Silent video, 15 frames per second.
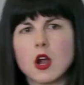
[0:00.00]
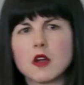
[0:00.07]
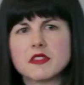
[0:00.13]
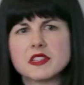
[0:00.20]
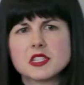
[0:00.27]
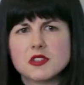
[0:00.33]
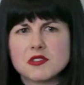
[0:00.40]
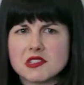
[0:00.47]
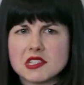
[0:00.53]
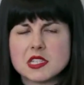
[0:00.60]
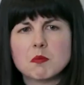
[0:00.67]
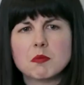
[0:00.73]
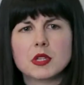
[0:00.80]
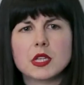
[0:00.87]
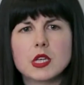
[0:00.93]
Are the students
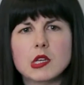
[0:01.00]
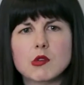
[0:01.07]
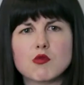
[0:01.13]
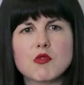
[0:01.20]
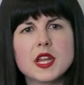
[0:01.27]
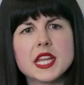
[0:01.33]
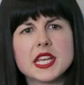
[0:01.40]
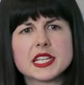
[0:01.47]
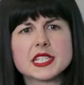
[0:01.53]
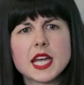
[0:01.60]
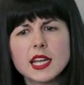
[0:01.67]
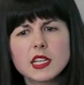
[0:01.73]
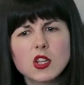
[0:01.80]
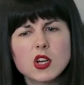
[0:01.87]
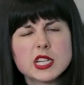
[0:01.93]
simply reading a
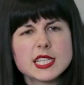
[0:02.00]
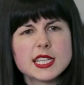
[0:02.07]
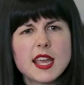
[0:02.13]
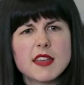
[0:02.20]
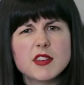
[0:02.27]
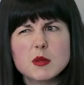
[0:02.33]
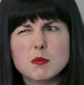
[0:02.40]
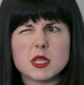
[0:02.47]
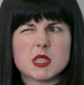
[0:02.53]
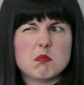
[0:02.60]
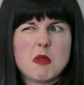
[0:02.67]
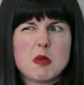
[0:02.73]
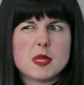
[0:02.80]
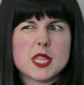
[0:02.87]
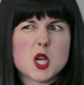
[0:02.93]
dialogue together,
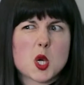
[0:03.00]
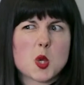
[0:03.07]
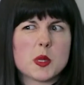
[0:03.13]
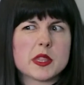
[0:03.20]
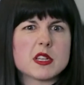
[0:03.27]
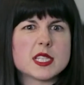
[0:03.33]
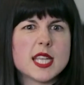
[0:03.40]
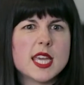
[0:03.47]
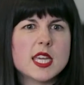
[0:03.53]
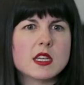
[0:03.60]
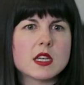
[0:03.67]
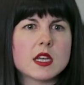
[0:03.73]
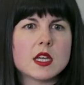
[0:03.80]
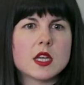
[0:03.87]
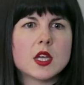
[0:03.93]
but maybe they don't know what they're
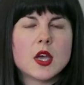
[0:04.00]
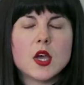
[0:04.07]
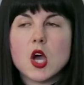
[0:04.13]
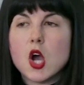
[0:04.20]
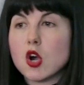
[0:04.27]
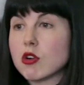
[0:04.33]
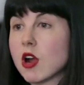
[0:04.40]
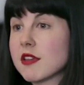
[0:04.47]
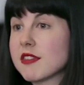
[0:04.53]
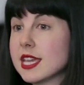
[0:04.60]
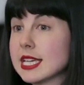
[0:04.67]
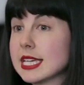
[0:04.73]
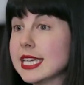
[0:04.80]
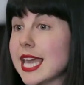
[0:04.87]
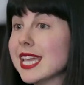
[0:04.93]
saying? Or are
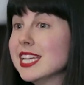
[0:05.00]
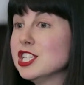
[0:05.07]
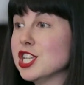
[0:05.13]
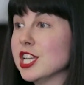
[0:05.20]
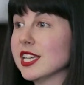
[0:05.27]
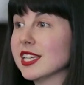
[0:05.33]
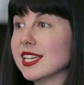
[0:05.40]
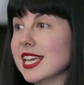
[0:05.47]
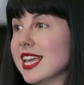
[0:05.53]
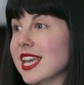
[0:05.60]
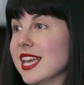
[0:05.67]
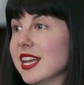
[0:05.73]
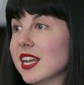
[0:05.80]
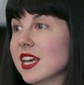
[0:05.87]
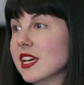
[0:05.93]
they engaging
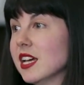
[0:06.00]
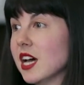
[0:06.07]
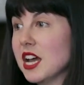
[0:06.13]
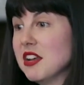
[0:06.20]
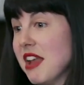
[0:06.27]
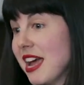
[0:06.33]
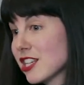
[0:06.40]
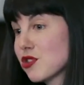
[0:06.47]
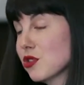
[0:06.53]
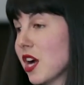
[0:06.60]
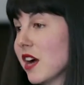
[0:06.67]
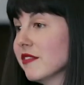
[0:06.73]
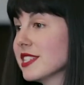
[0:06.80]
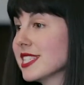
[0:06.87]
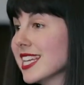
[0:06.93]
in a natural
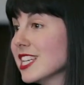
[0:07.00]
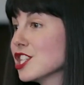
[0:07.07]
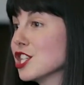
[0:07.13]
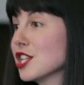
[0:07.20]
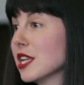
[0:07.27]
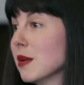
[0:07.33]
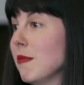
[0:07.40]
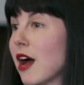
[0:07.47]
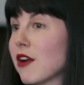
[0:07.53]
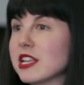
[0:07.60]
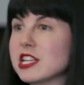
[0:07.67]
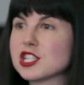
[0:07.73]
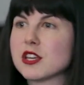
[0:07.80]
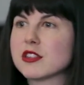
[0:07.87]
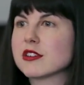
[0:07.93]
conversation about
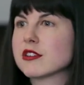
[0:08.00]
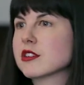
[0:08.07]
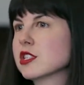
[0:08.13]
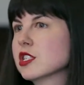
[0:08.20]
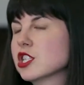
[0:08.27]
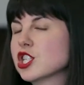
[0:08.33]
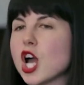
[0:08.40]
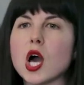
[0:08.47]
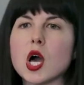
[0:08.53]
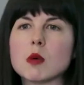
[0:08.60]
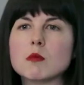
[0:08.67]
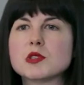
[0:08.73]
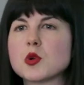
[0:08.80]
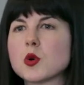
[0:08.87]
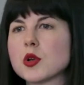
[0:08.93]
each other's
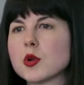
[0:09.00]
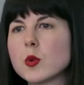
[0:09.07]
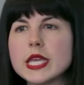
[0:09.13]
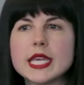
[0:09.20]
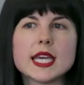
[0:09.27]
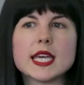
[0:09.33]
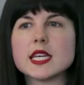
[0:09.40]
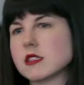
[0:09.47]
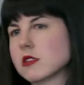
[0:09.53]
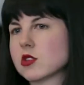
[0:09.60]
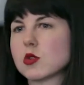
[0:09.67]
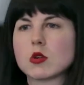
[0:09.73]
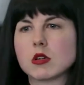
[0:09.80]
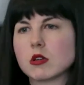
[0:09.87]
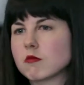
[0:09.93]
jobs or weekends
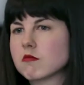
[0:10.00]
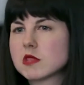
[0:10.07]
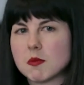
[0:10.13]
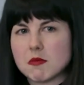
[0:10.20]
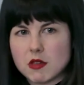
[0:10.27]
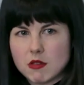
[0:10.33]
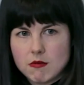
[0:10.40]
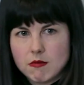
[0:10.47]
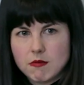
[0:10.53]
or something?